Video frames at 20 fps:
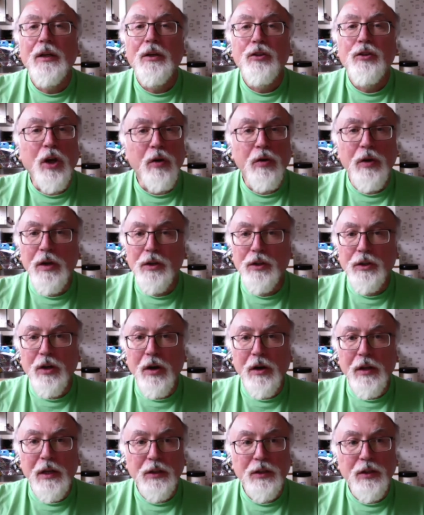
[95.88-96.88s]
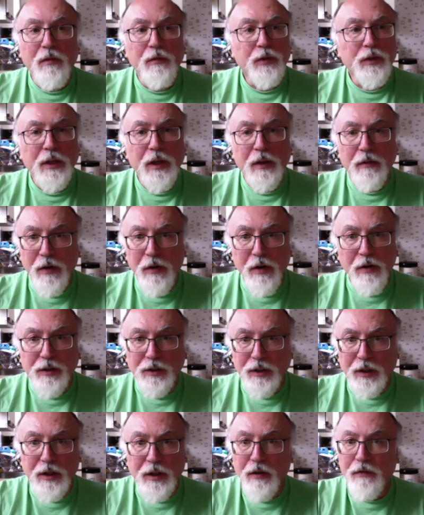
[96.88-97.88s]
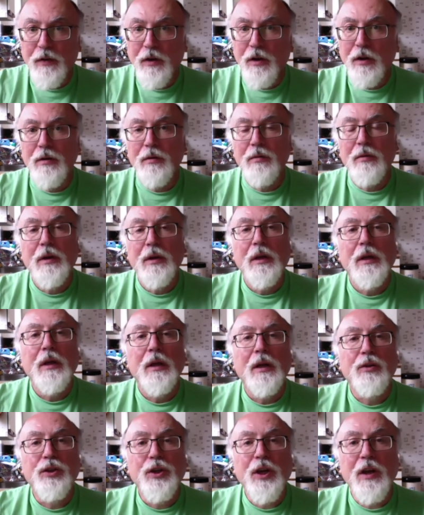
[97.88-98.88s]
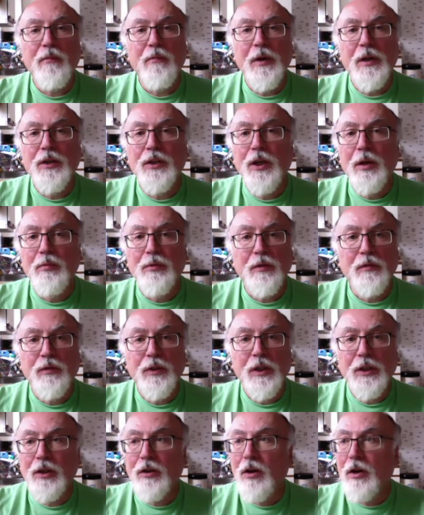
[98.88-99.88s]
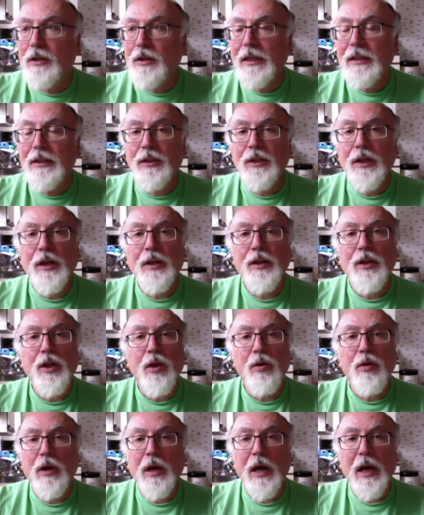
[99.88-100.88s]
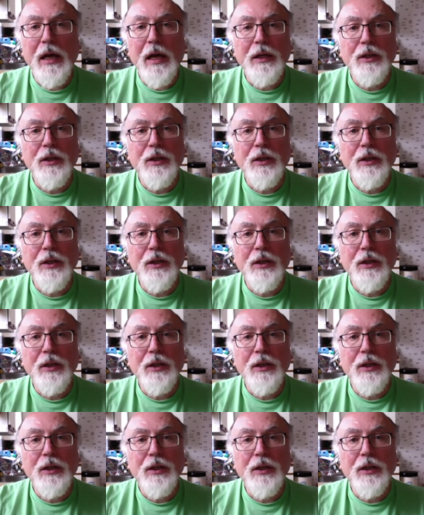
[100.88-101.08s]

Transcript: joking aside, that's obviously a very significant achievement in terms of digital identity in the UK.